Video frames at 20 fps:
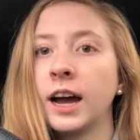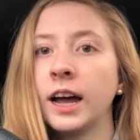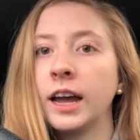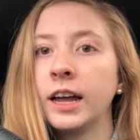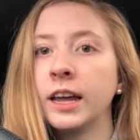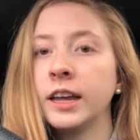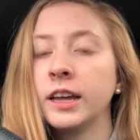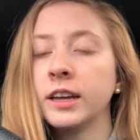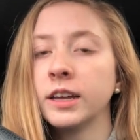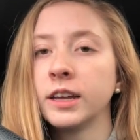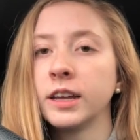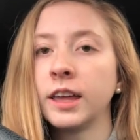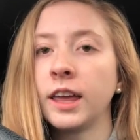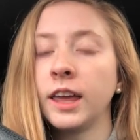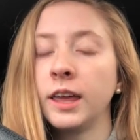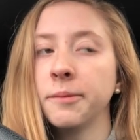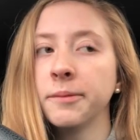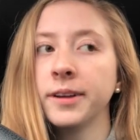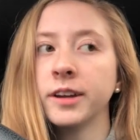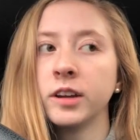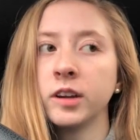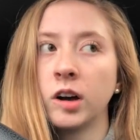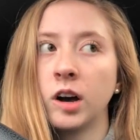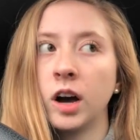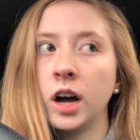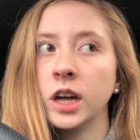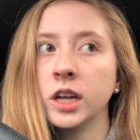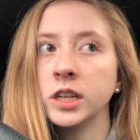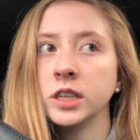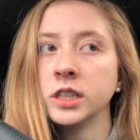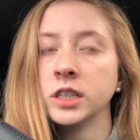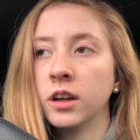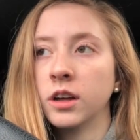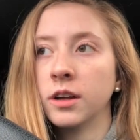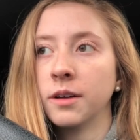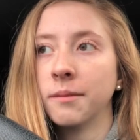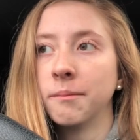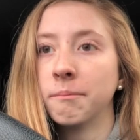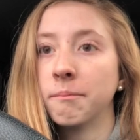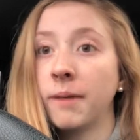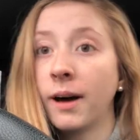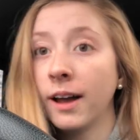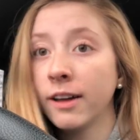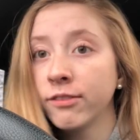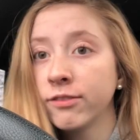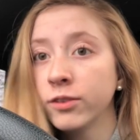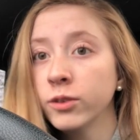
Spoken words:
I came and got my